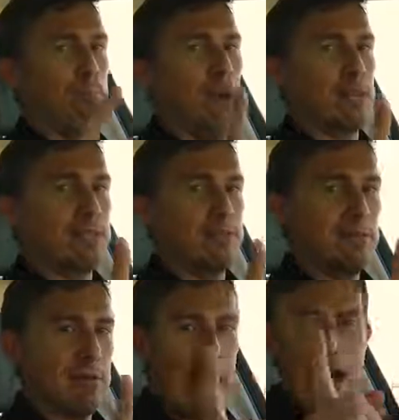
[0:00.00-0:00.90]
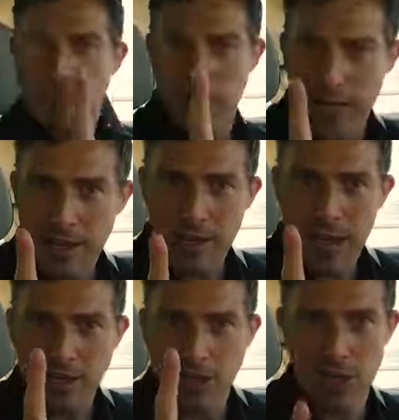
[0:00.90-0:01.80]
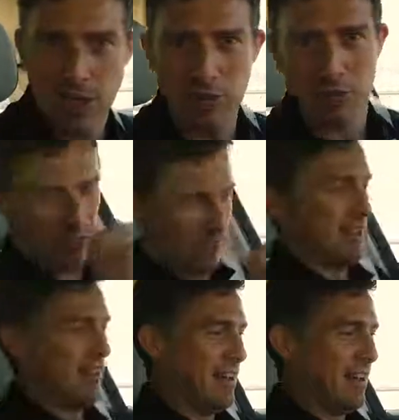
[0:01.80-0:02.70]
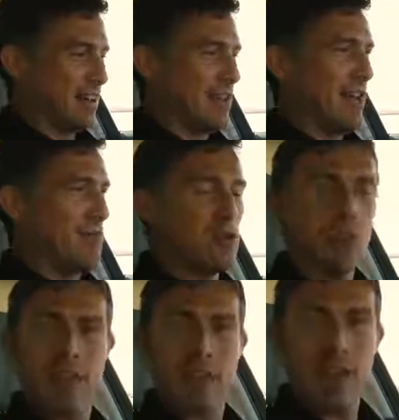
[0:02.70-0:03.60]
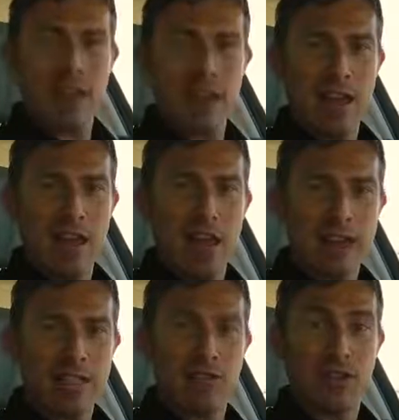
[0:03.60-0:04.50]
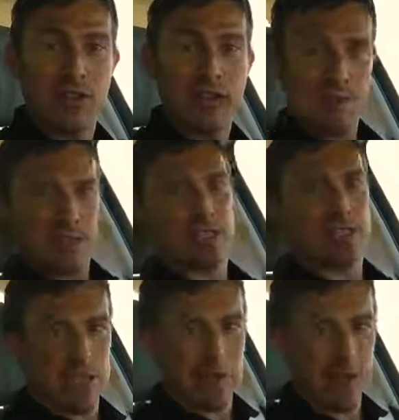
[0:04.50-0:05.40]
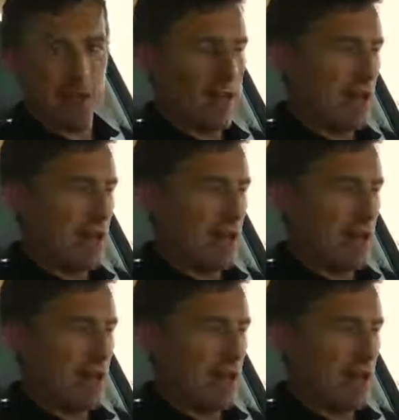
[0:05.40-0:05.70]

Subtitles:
But Audi has a solution. So you can get the active dynamic steering,